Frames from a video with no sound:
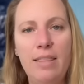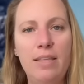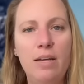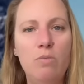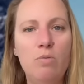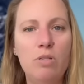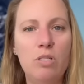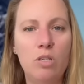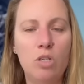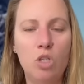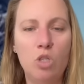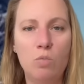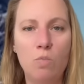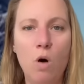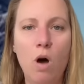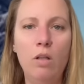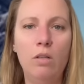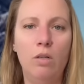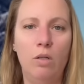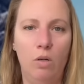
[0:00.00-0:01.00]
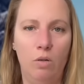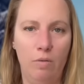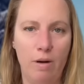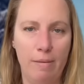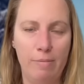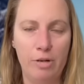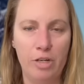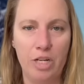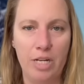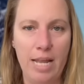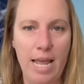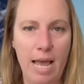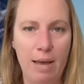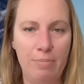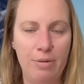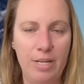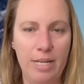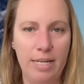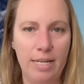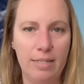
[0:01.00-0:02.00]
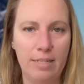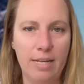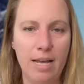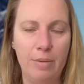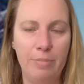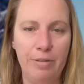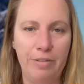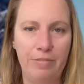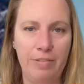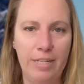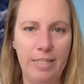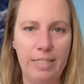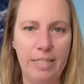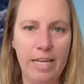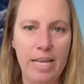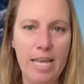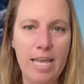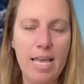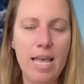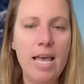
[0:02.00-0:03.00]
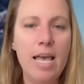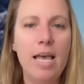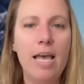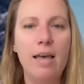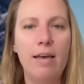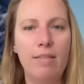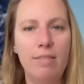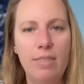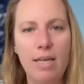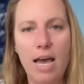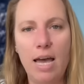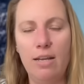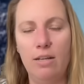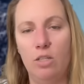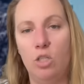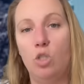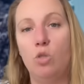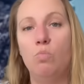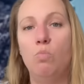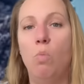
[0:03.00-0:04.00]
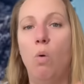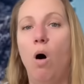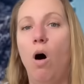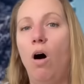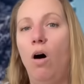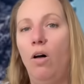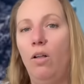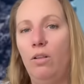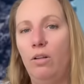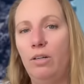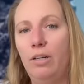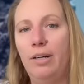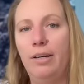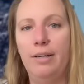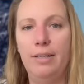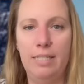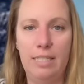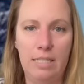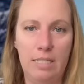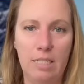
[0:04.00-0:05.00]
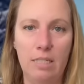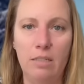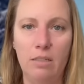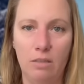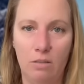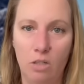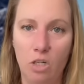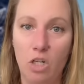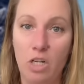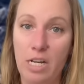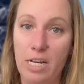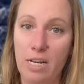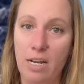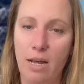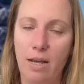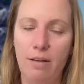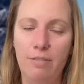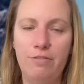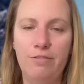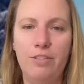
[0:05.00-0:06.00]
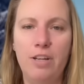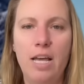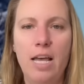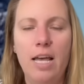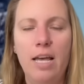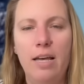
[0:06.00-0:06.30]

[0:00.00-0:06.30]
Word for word: there was a smaller eruption happening at Campi Flegrei. That smaller is still good enough.